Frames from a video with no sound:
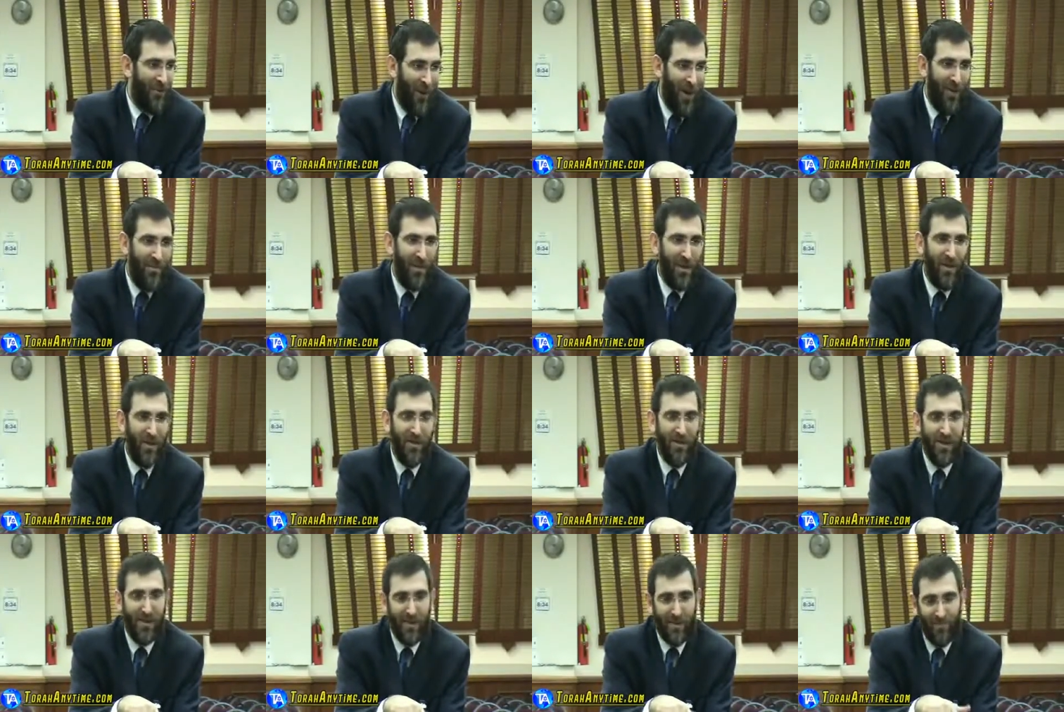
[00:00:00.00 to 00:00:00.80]
Why?
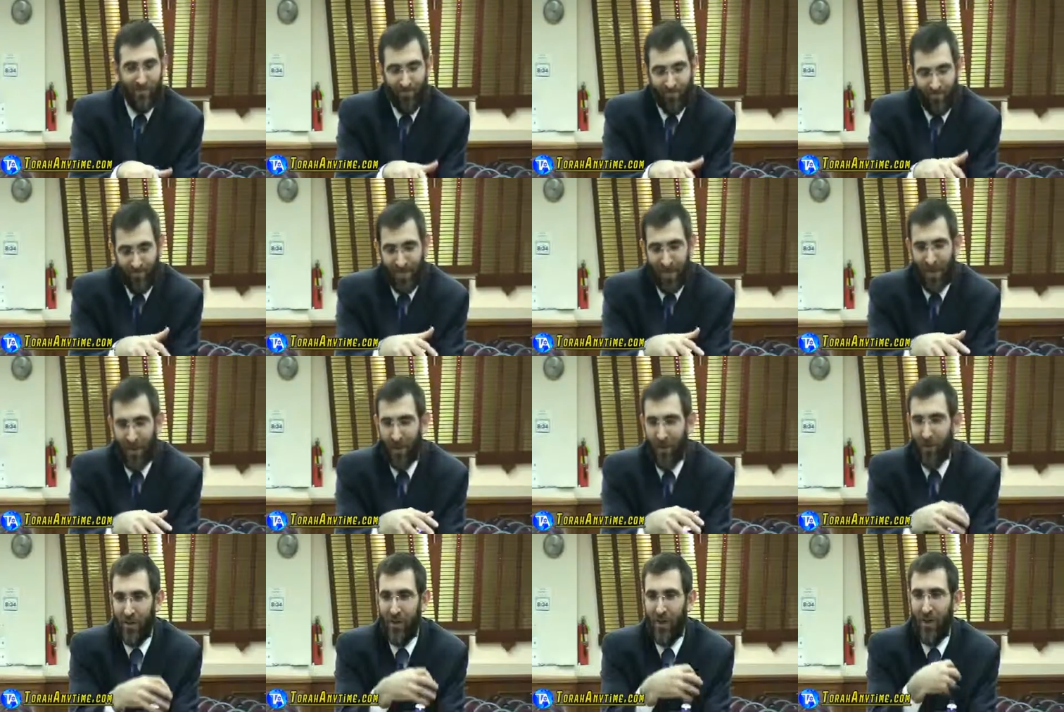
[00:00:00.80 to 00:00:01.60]
Because
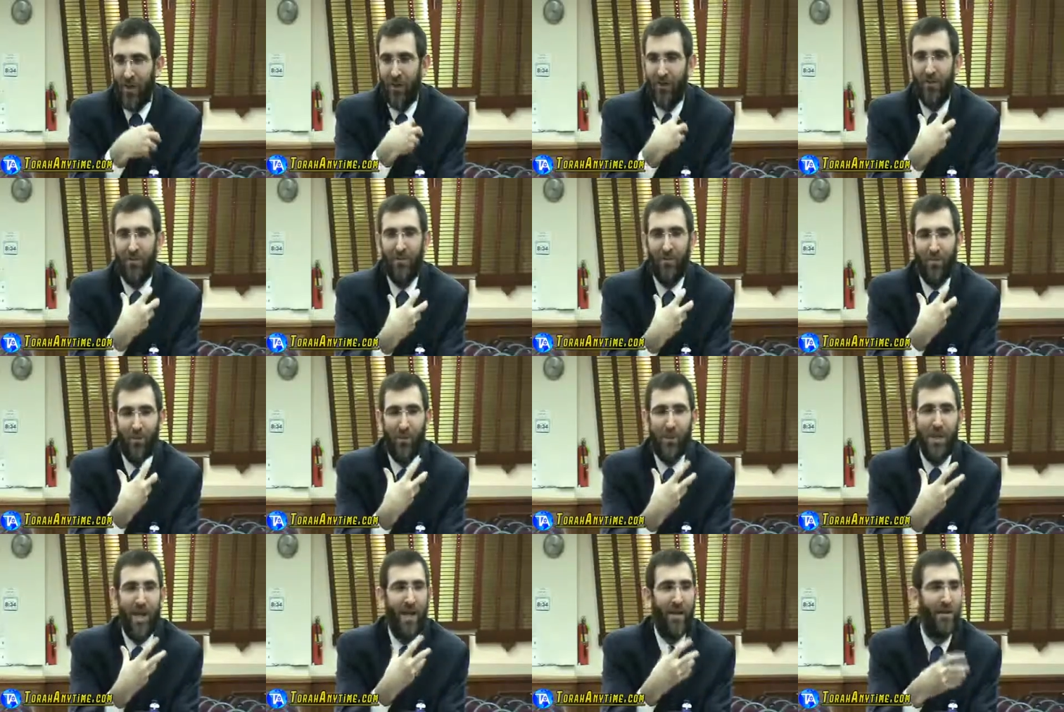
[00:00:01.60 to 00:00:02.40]
it hurts our
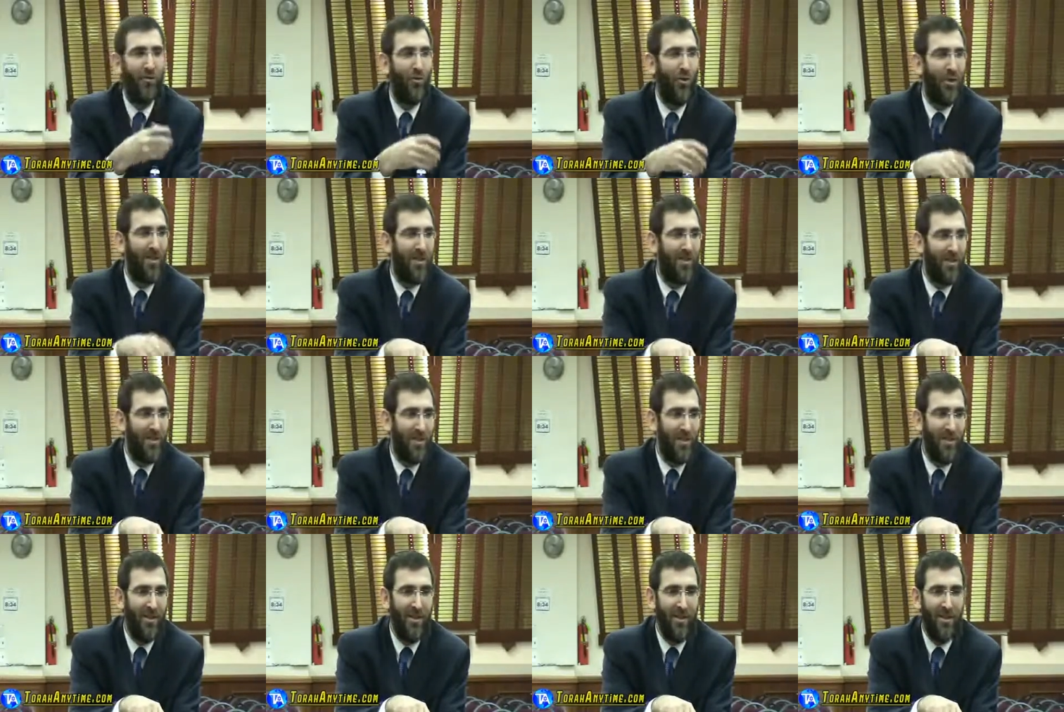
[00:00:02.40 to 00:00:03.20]
personality
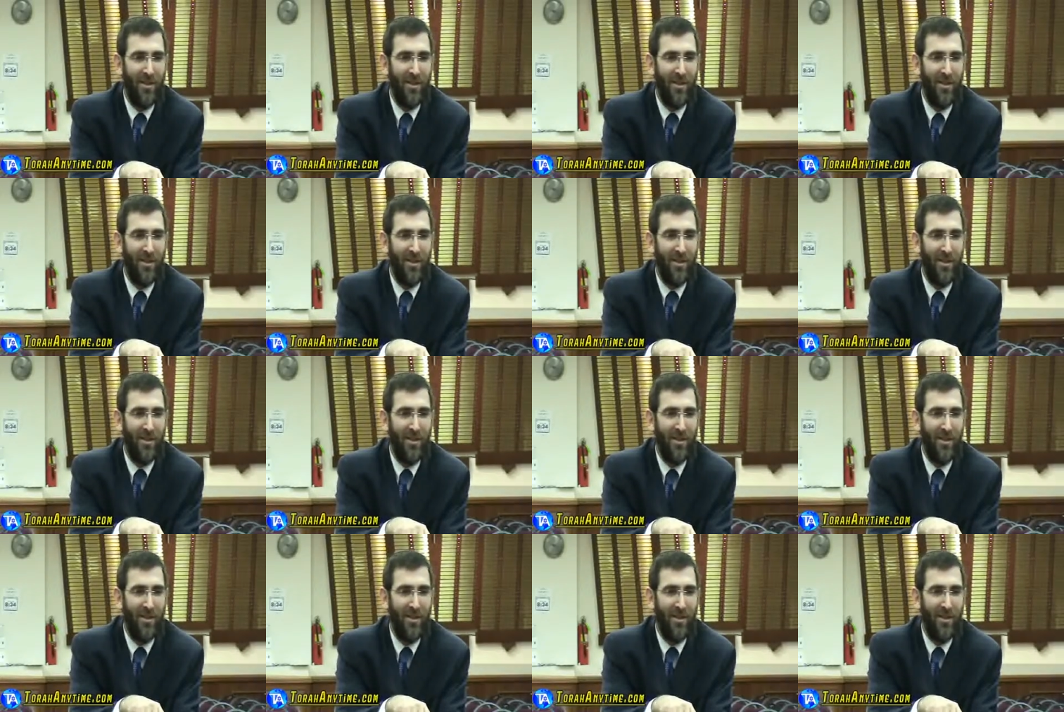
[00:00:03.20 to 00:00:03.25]
traits.